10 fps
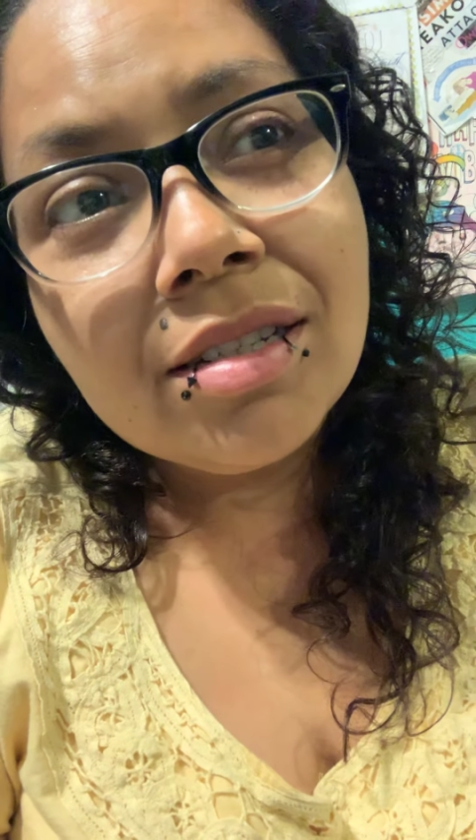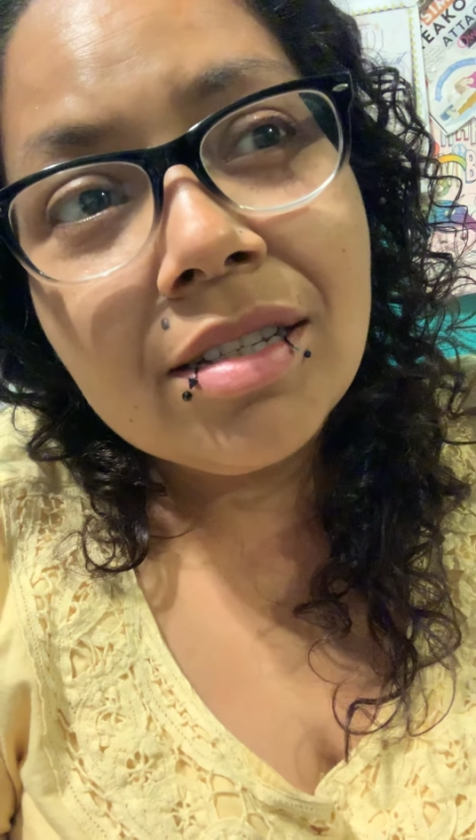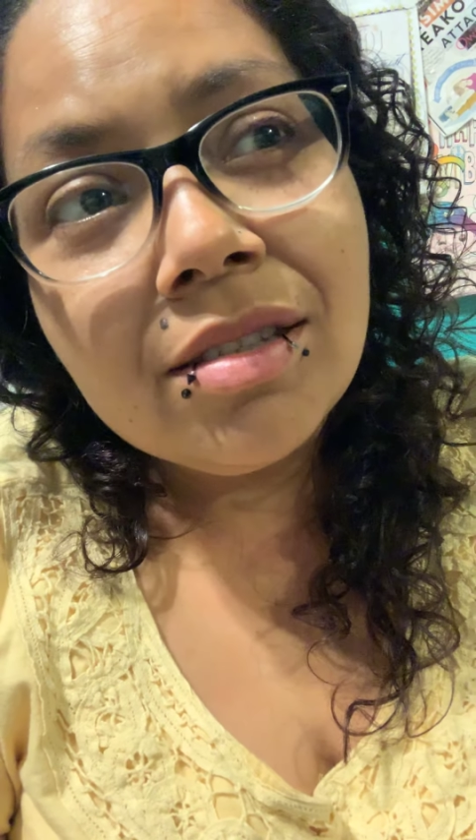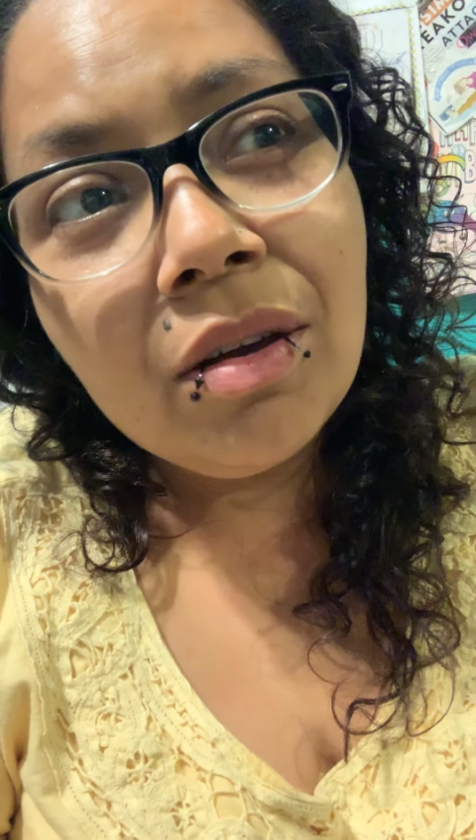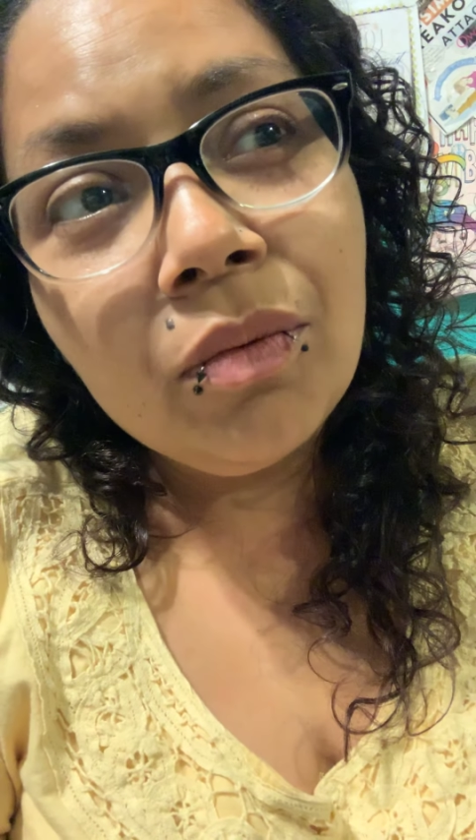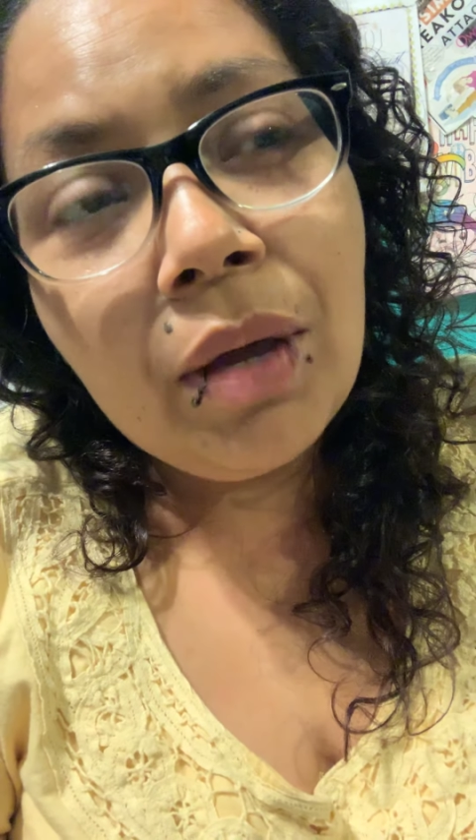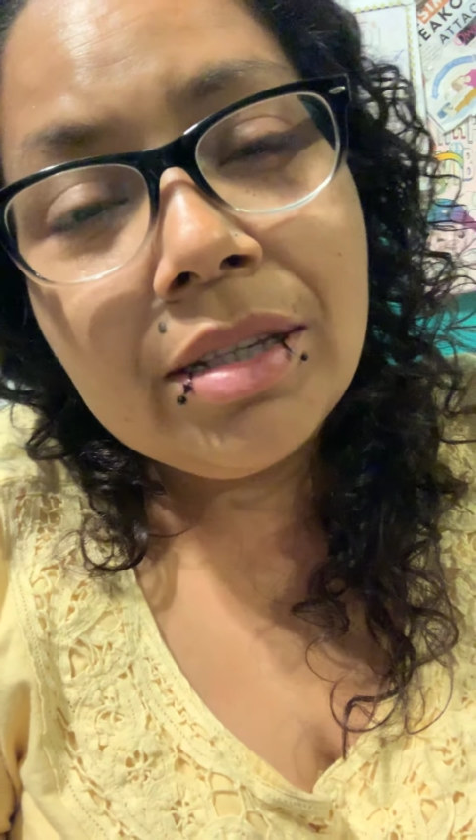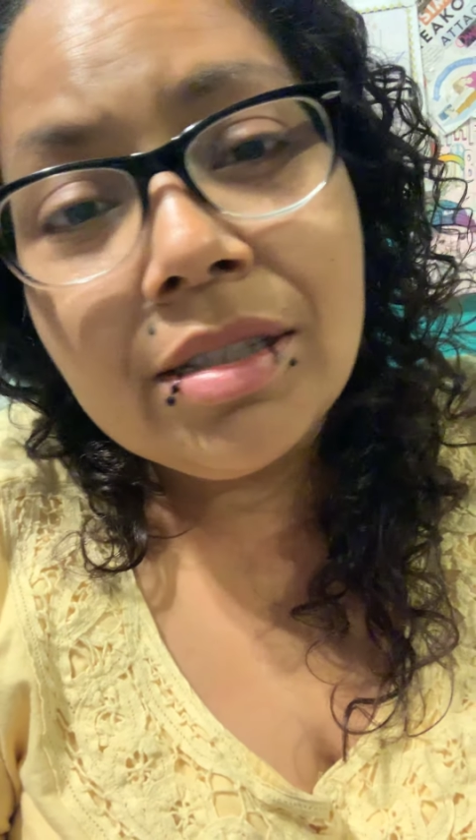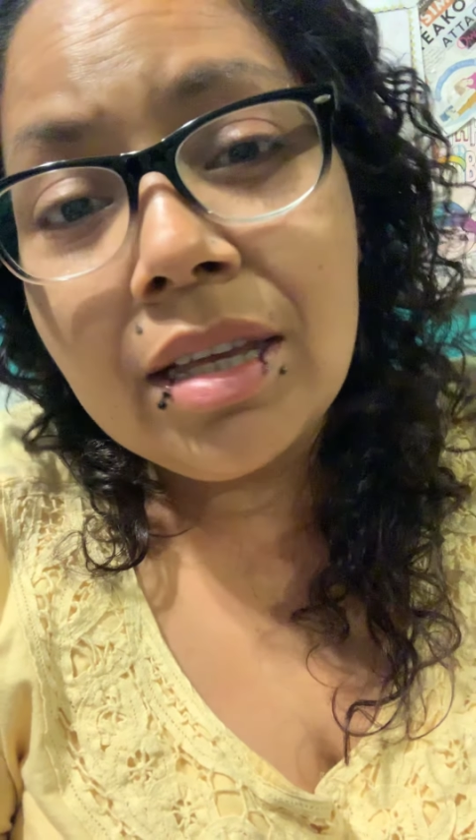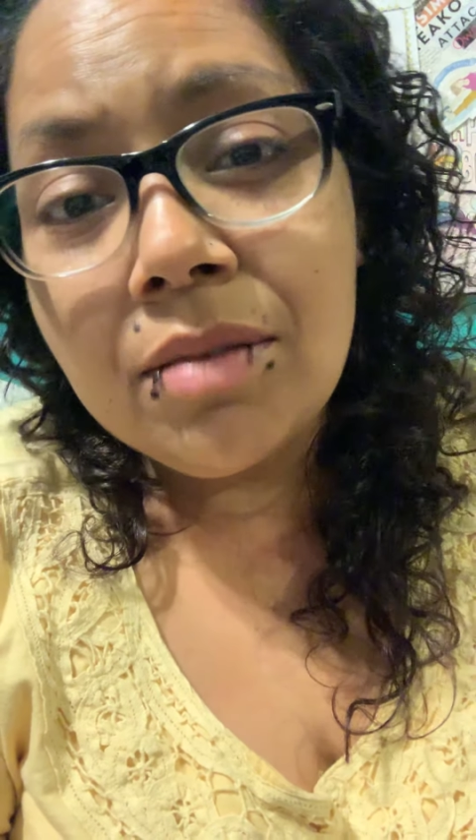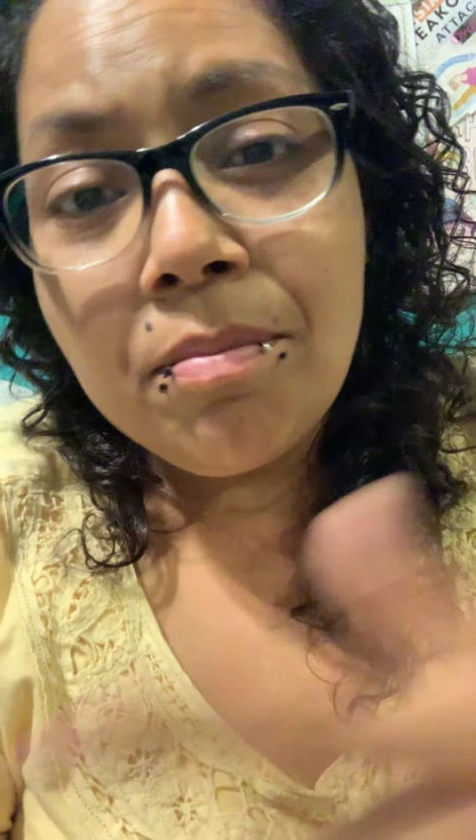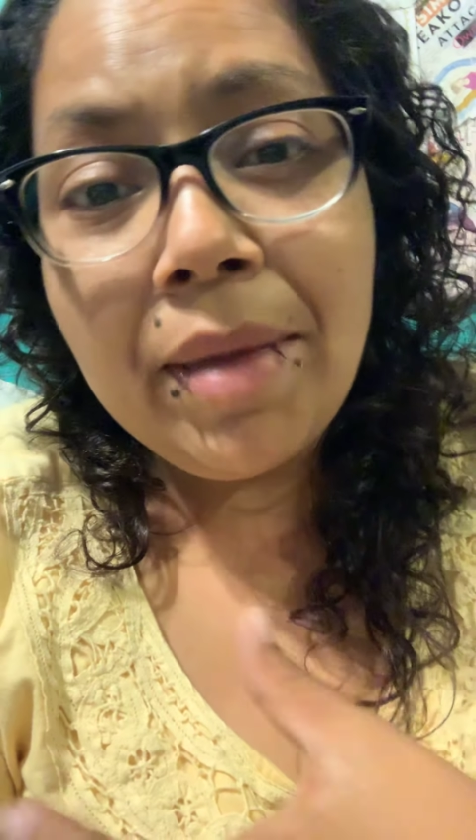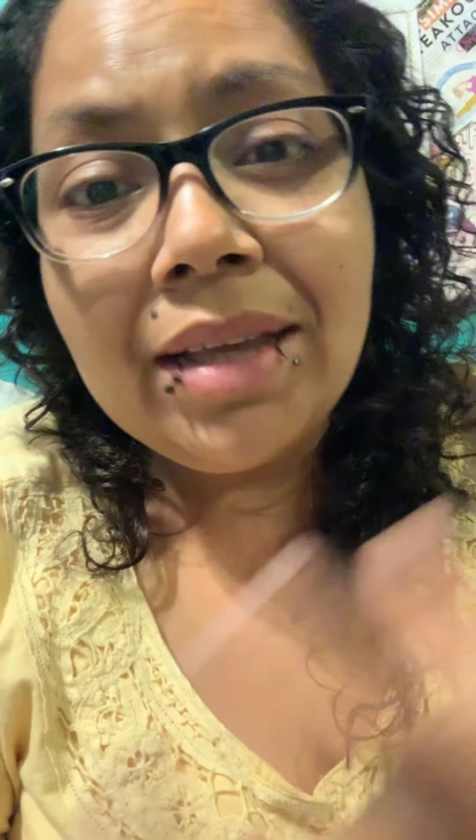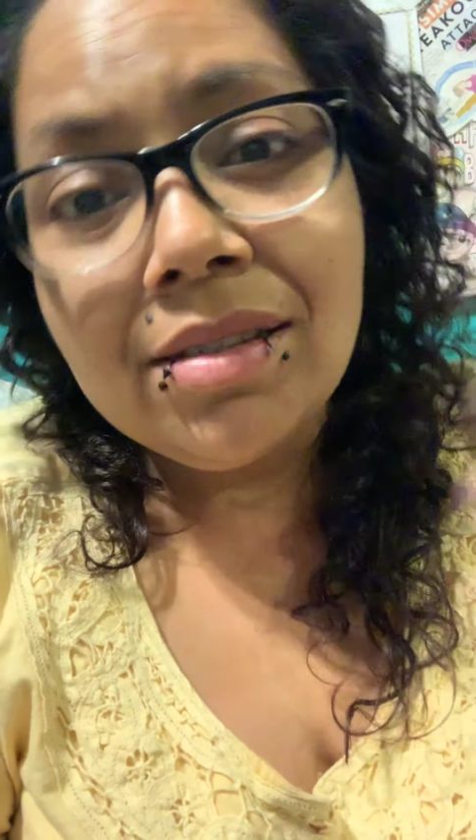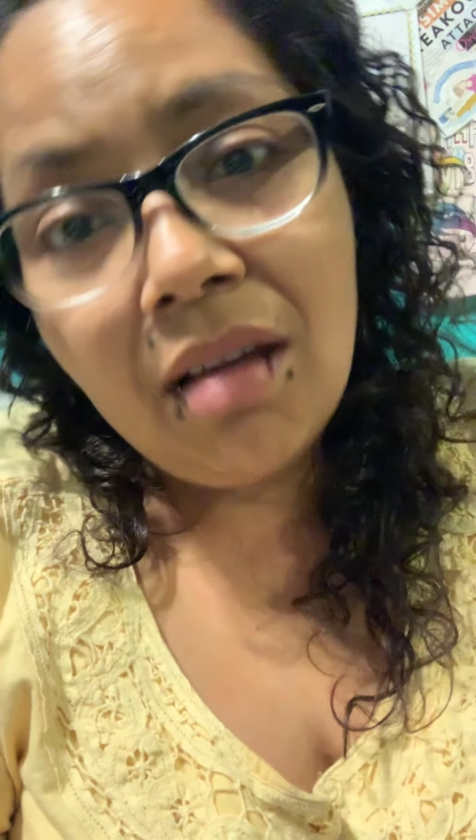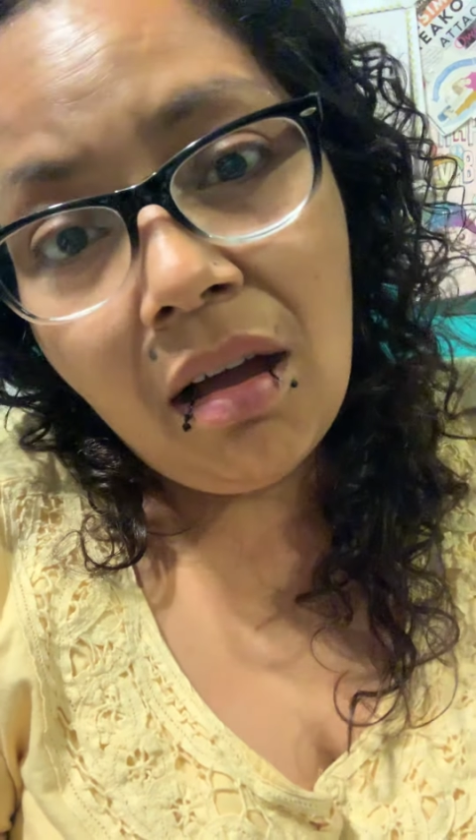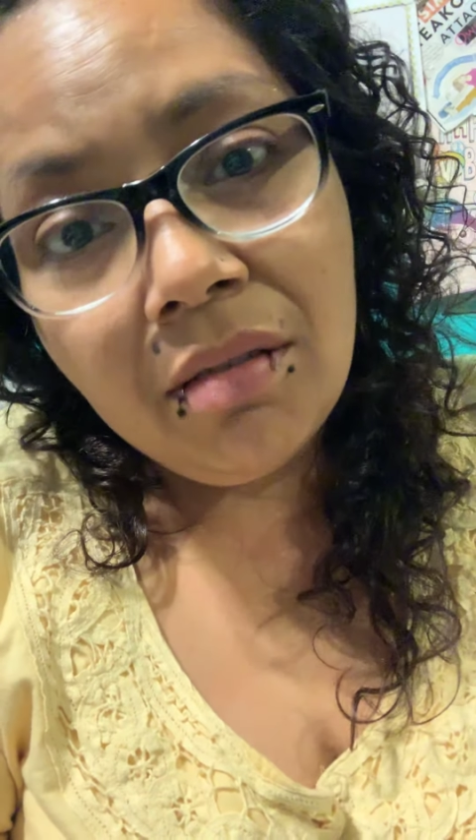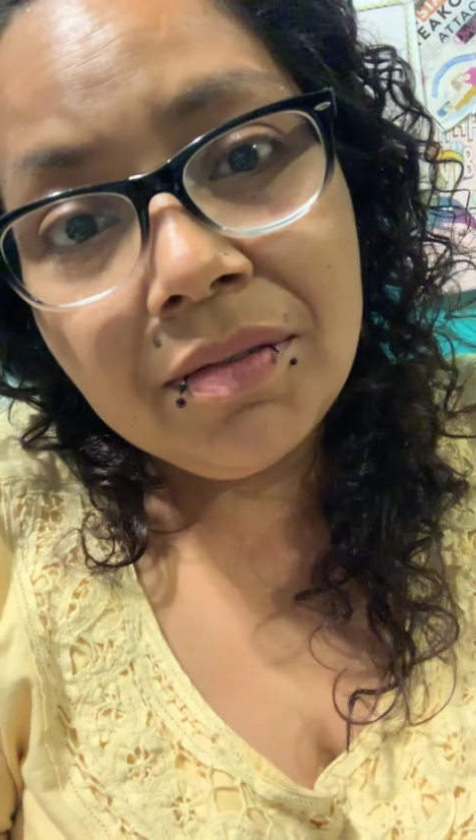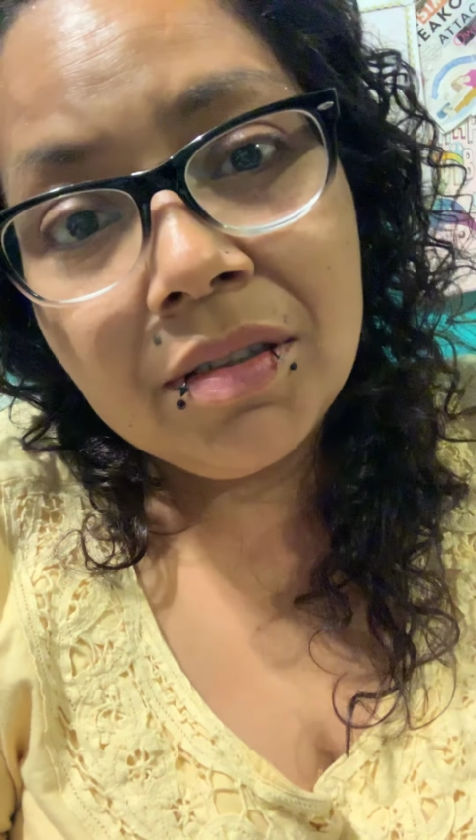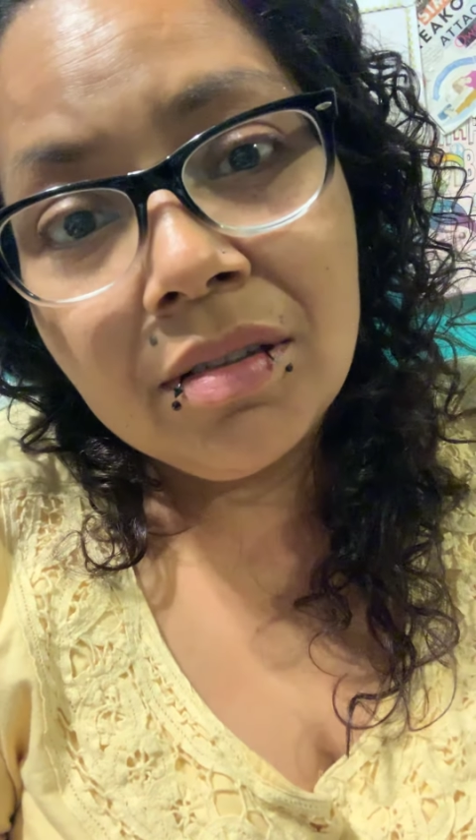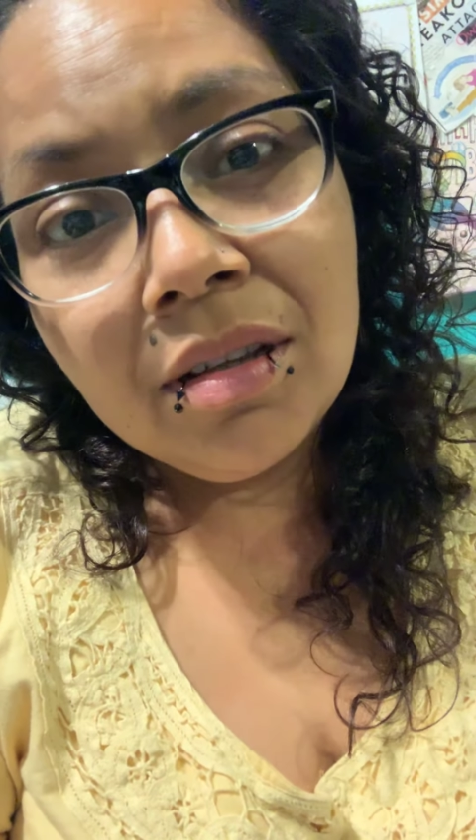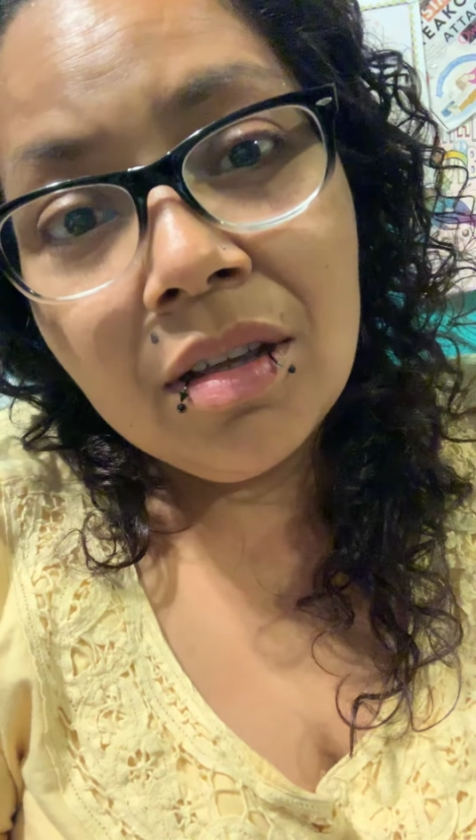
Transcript: because I said mask offs,